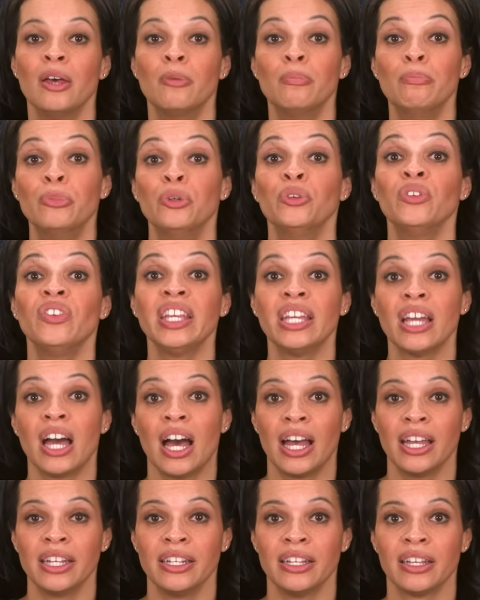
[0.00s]
Moving
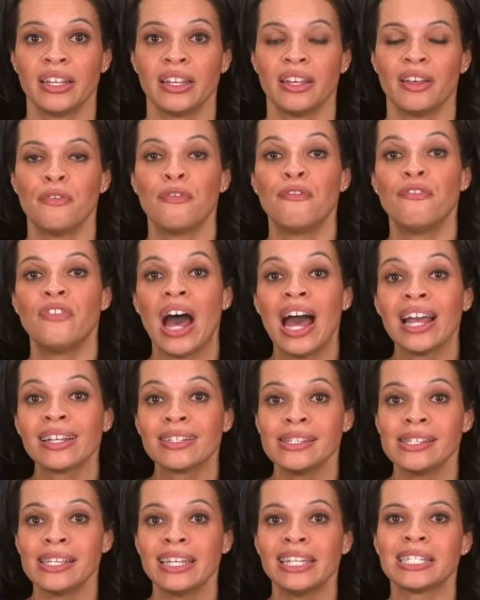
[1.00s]
on,
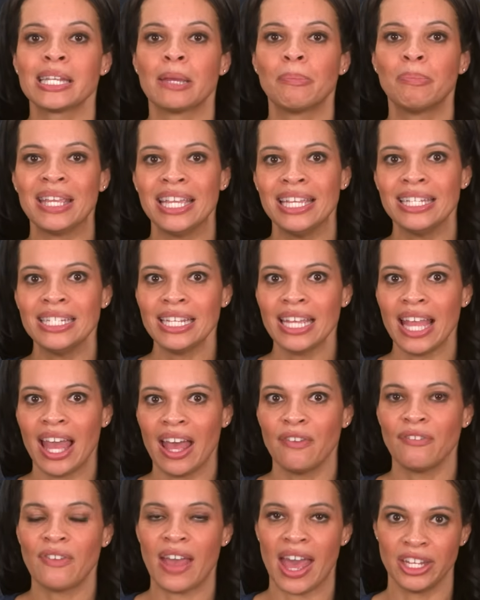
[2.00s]
Foxit
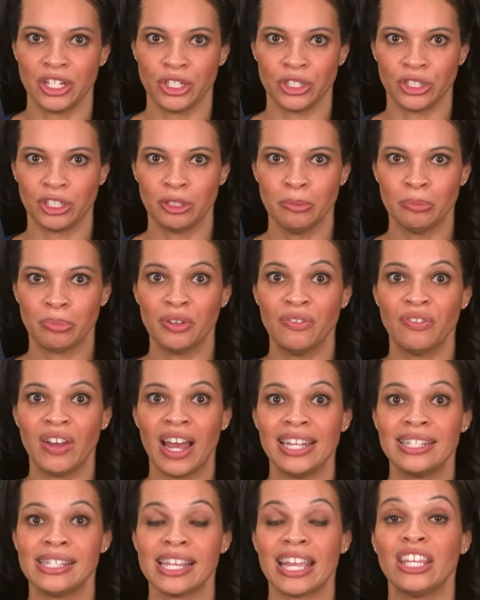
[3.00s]
PDF Editor
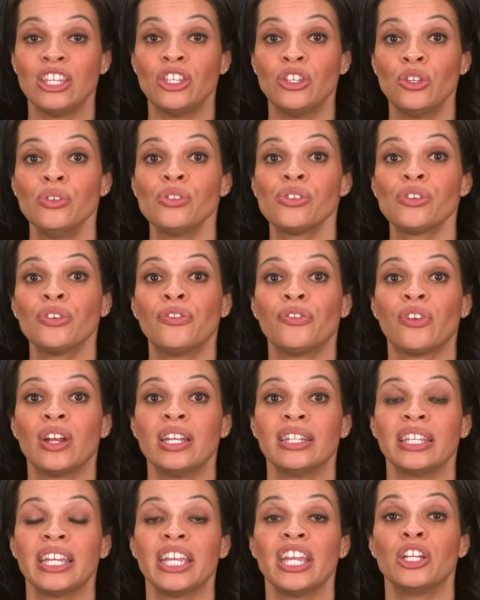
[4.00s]
provides a
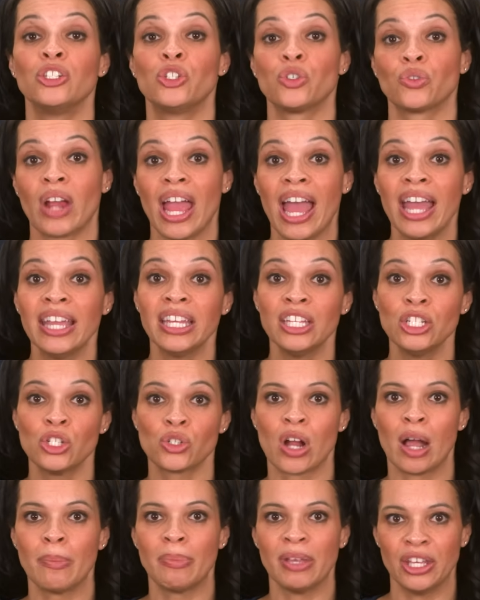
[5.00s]
user-friendly
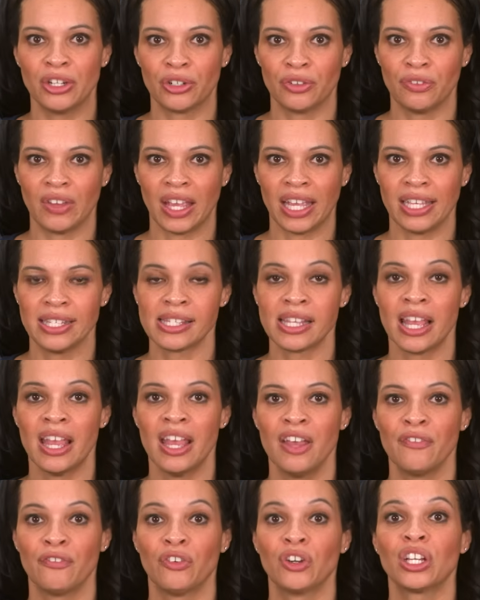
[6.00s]
drag-and-drop interface
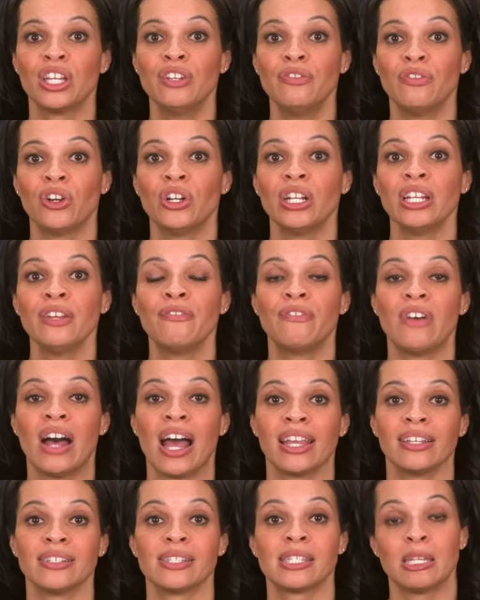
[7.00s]
for converting
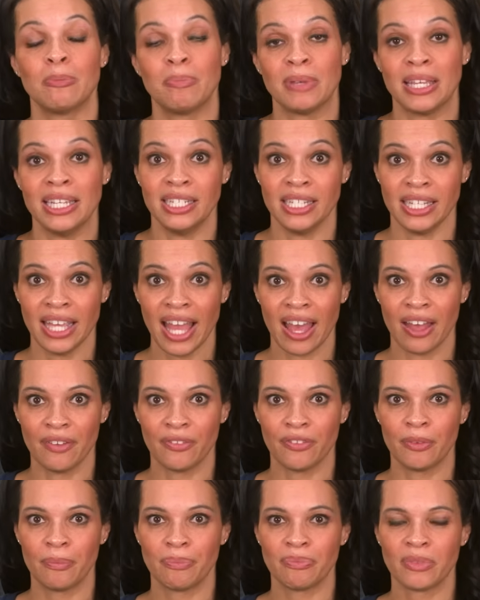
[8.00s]
files to
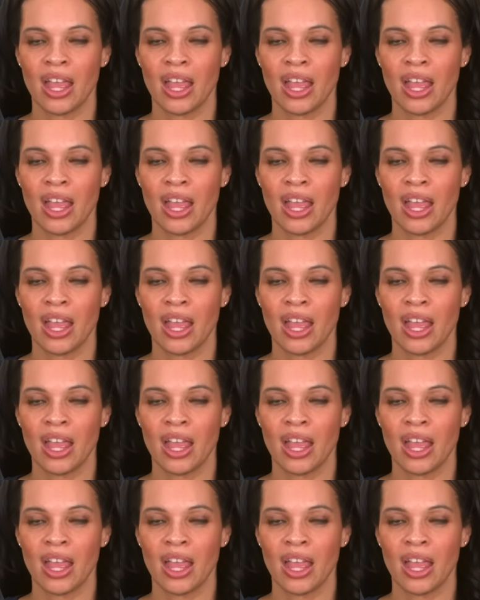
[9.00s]
PDF.